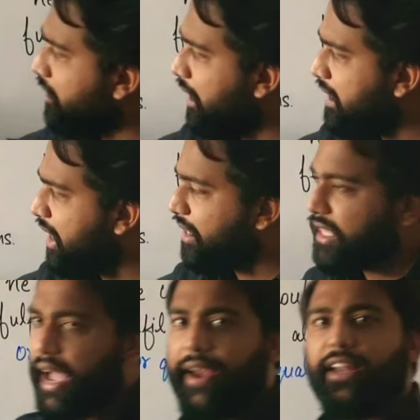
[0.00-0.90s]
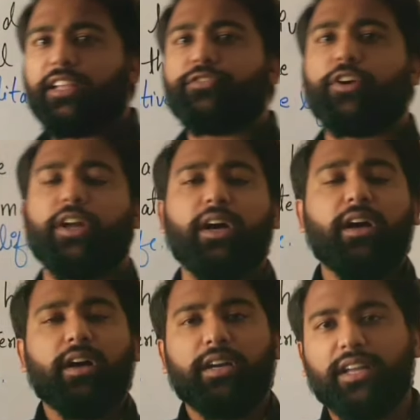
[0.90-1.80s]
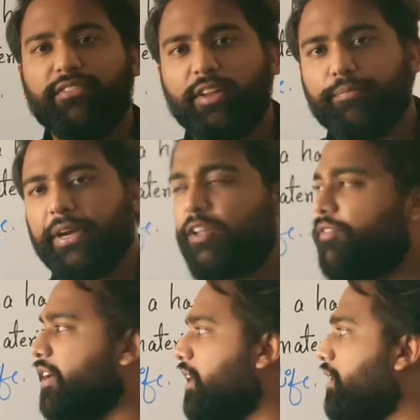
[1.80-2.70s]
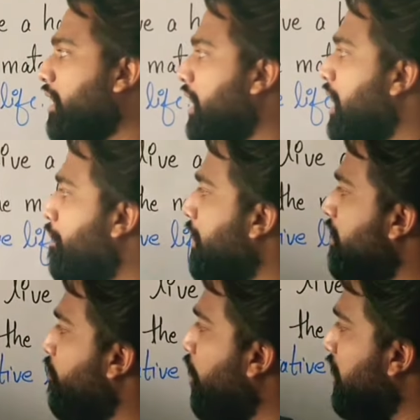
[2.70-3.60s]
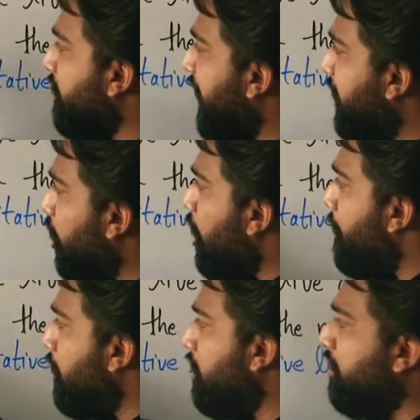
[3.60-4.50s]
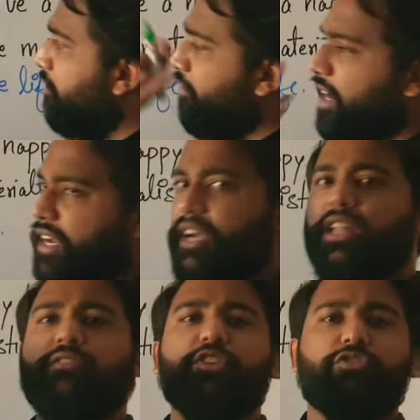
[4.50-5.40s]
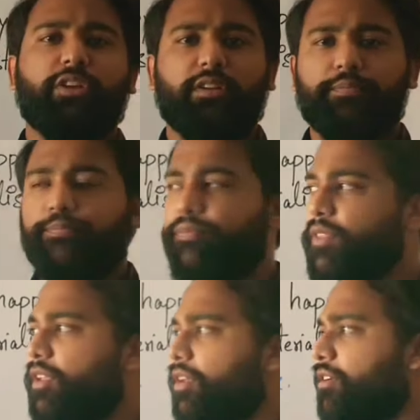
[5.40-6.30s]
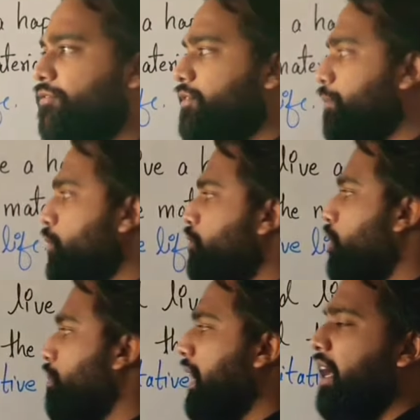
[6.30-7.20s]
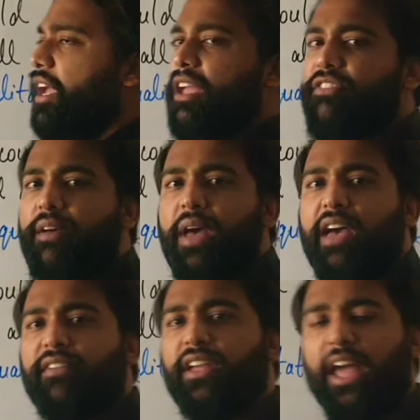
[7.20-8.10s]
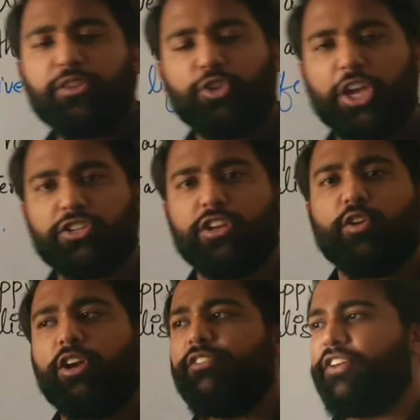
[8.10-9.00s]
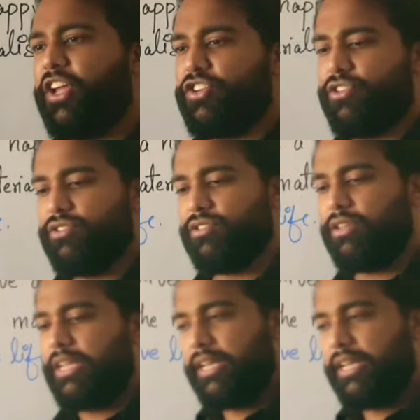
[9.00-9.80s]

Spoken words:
these are the ideas for a development of a country. But what if I talk about one individual? Suppose for me, if I am having educational qualifications,